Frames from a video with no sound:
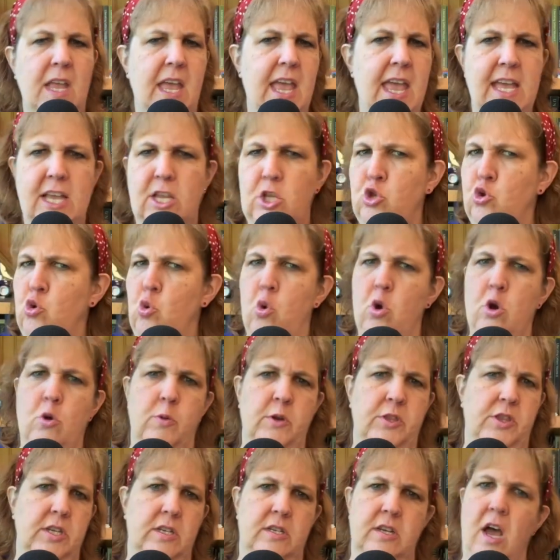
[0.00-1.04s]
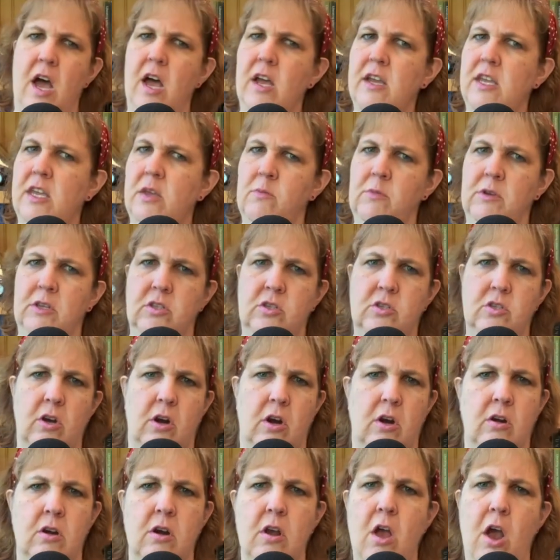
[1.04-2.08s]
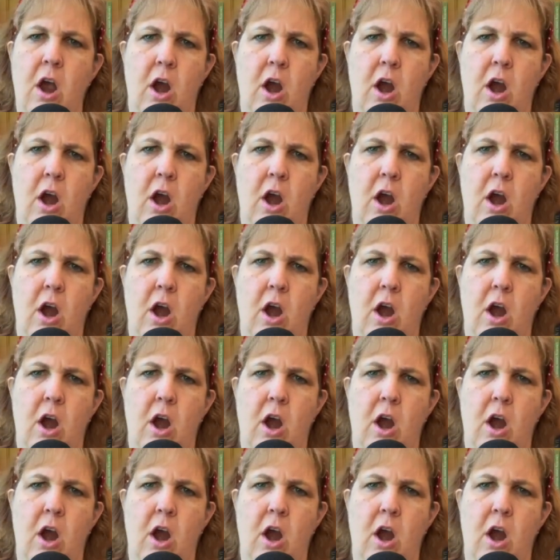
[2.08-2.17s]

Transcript: Ignore what the documents are